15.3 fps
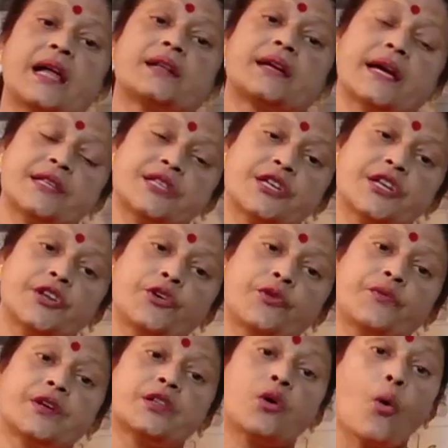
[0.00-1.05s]
I'll continue
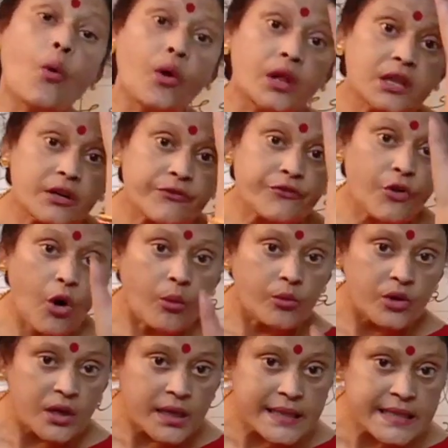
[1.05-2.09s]
with all the
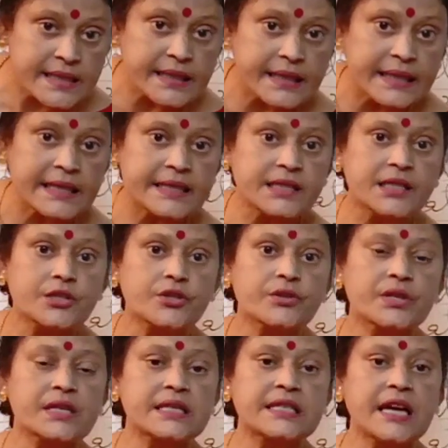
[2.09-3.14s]
formulas related to
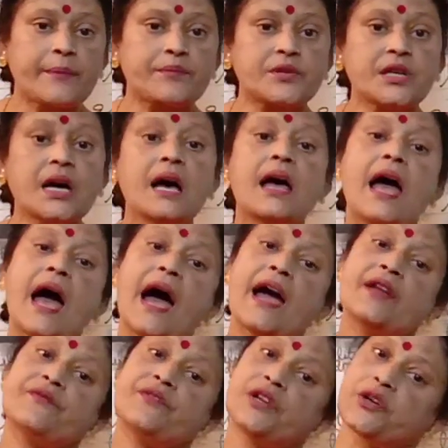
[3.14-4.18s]
this chapter
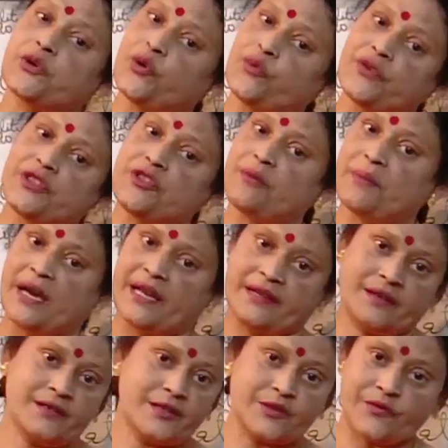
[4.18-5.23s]
and we'll go with
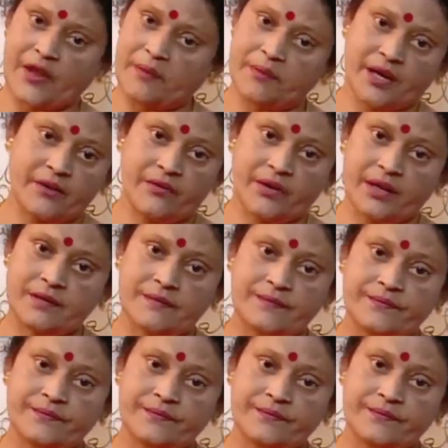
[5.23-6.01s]
numericals one by one.